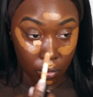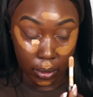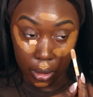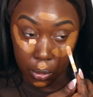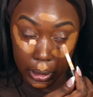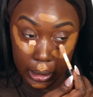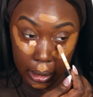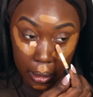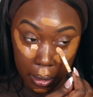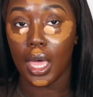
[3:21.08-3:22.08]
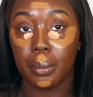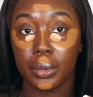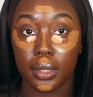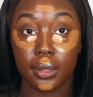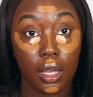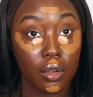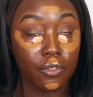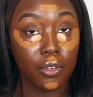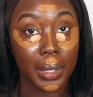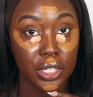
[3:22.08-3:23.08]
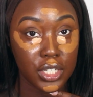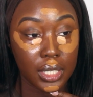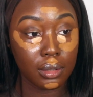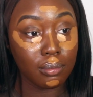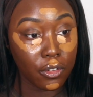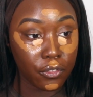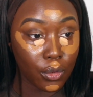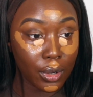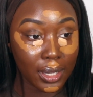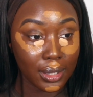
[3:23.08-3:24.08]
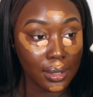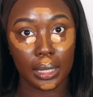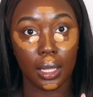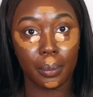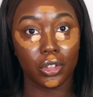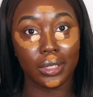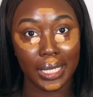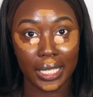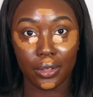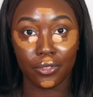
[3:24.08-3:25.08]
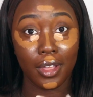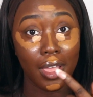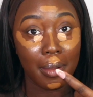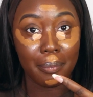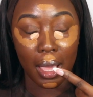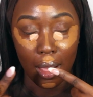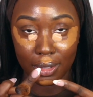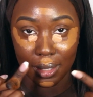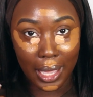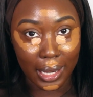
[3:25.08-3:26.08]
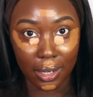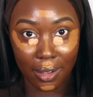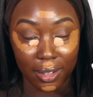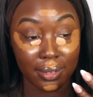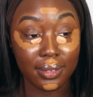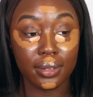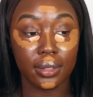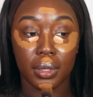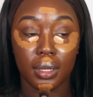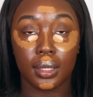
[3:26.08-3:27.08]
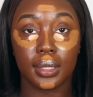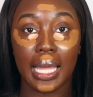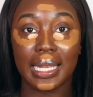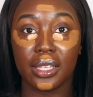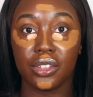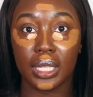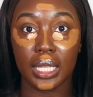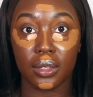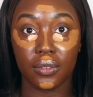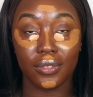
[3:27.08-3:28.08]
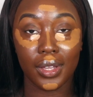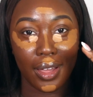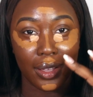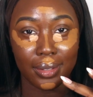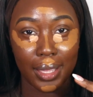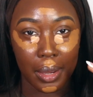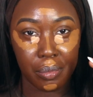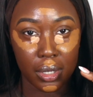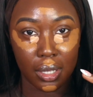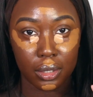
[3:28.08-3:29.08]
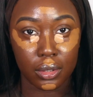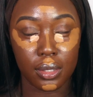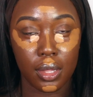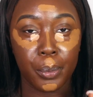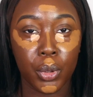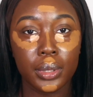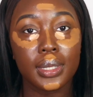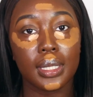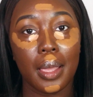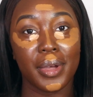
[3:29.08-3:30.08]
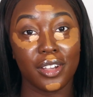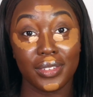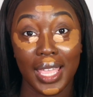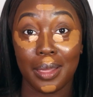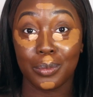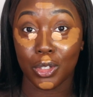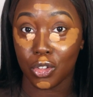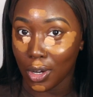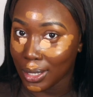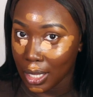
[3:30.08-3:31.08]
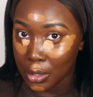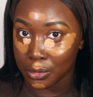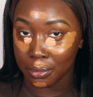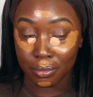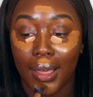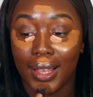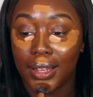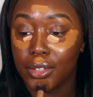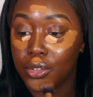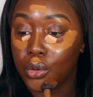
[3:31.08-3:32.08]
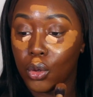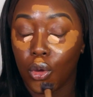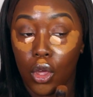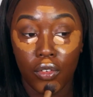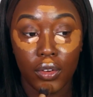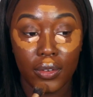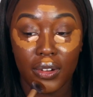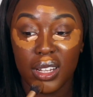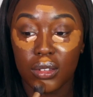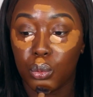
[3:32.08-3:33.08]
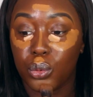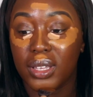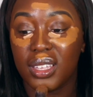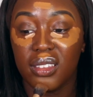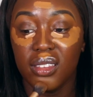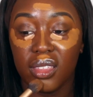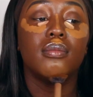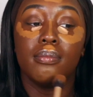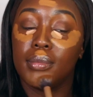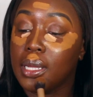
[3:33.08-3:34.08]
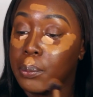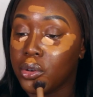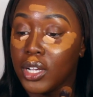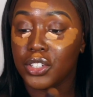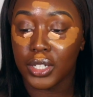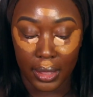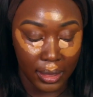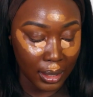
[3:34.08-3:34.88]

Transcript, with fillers: really quickly. I'm going to start from my chin, my forehead, and I'm going to leave my under eye last, because I like to give the under eye product the most amount of time to dry down. I like to go over it with my brush and